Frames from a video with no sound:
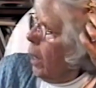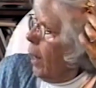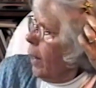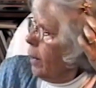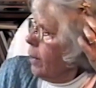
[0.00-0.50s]

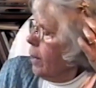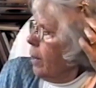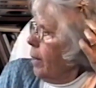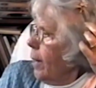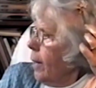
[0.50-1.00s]
and
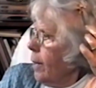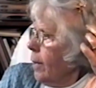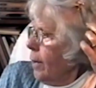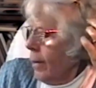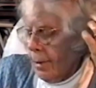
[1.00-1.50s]

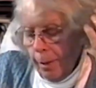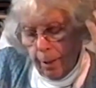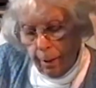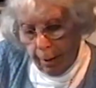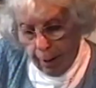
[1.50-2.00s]

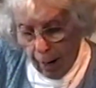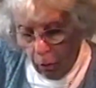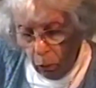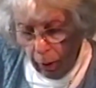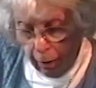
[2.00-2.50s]
in
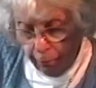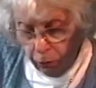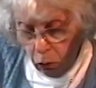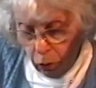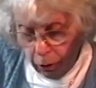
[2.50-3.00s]
that way,
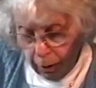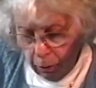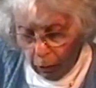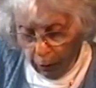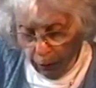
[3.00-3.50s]
of course,
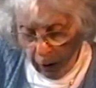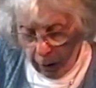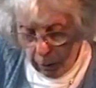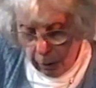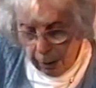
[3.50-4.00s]
he was
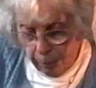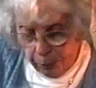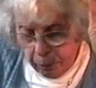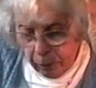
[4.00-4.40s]
finally